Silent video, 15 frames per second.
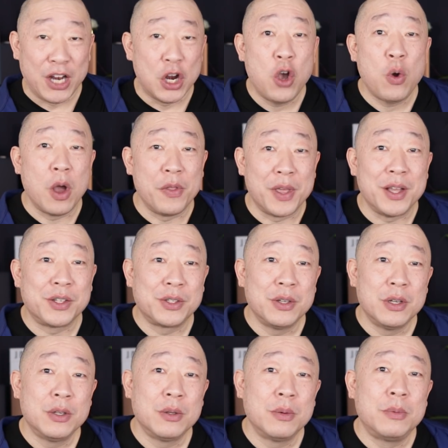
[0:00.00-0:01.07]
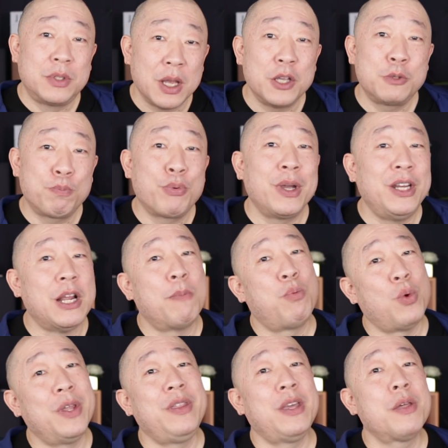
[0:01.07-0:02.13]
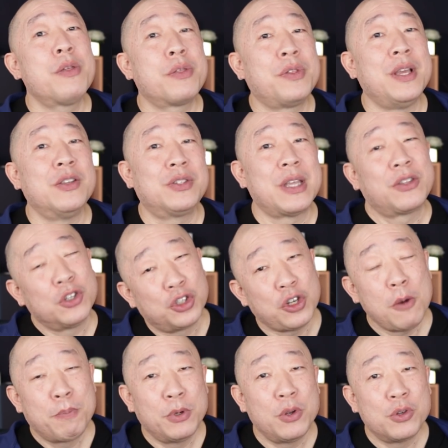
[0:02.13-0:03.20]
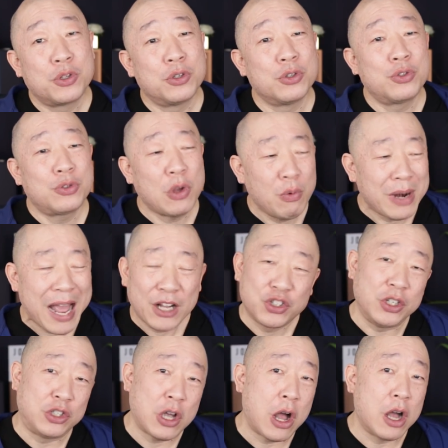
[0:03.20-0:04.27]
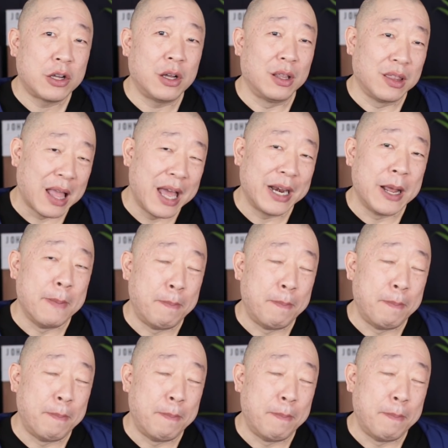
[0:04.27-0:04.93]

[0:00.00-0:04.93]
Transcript: I know all this does bring up one of the other things that the show producers don't actually talk a lot